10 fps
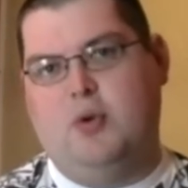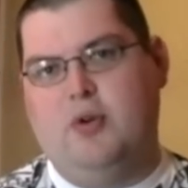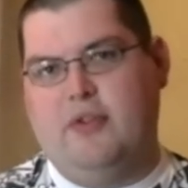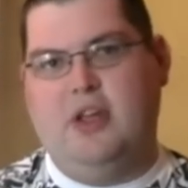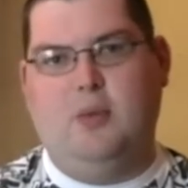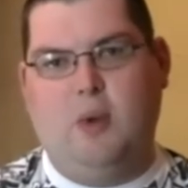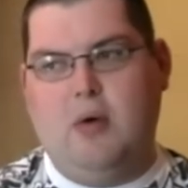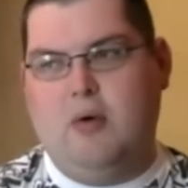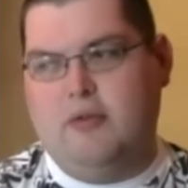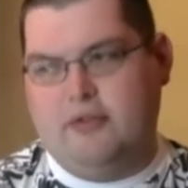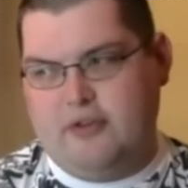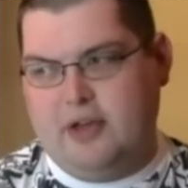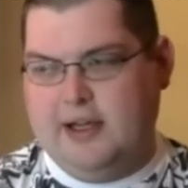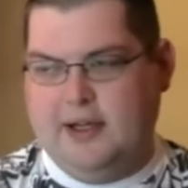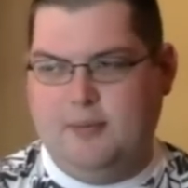one of the Werewolf
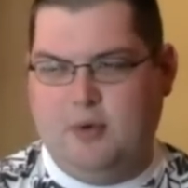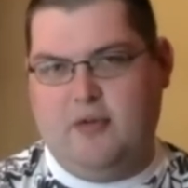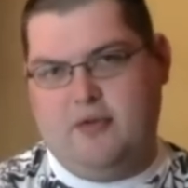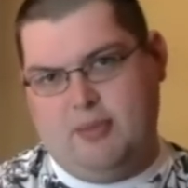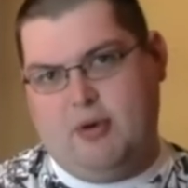the